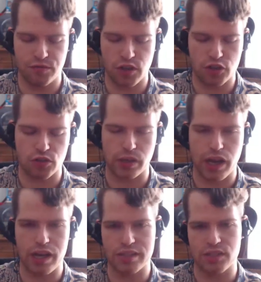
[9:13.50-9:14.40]
virtual
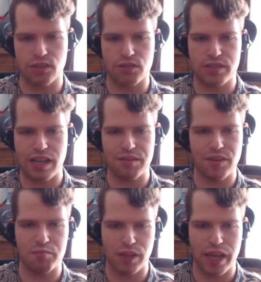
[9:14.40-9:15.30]
console or stuff
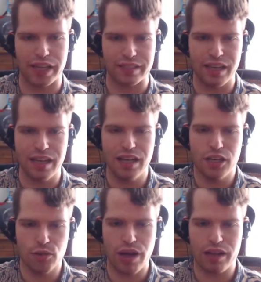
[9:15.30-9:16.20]
and play it.
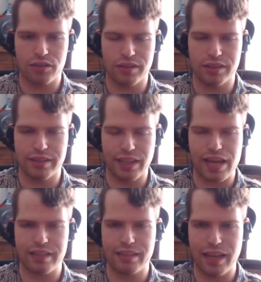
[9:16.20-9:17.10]
You have the, the, la
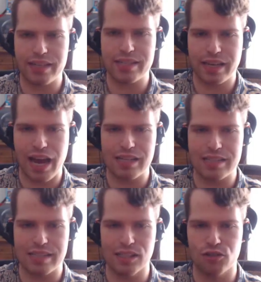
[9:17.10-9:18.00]
the latest
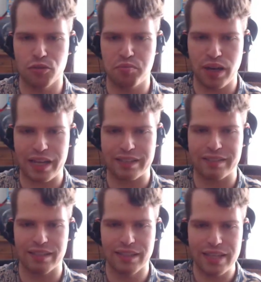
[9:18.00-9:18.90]
console to play it
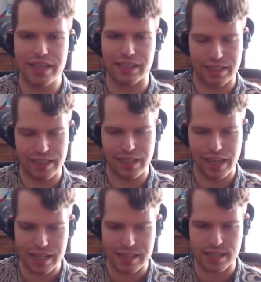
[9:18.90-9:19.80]
legally
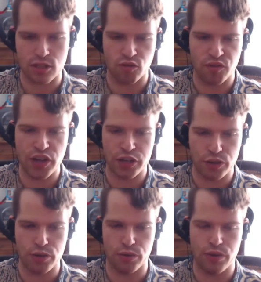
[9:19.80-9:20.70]
is Wii
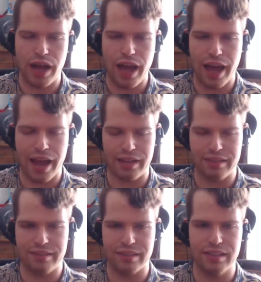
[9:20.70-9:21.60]
U
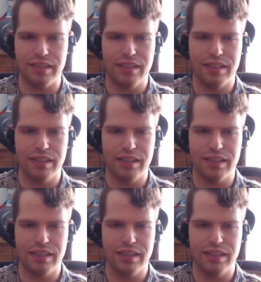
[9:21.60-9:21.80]
and uh,